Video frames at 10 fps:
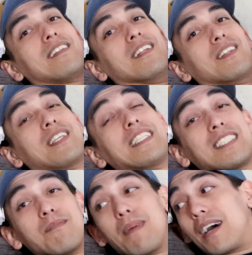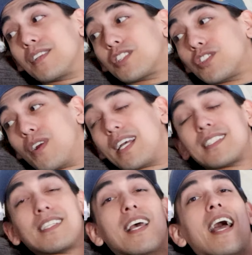the least amount of
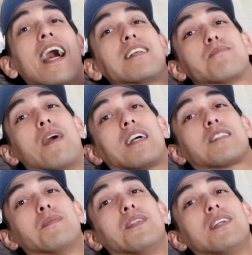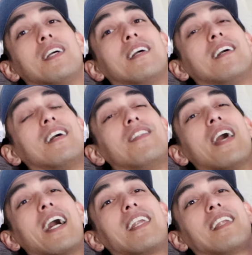stress as possible,
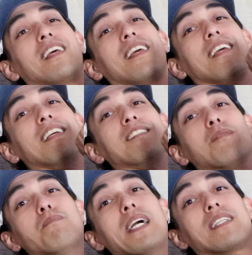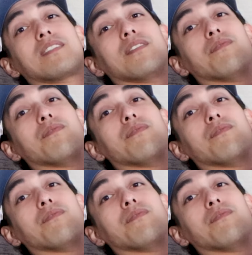that is the best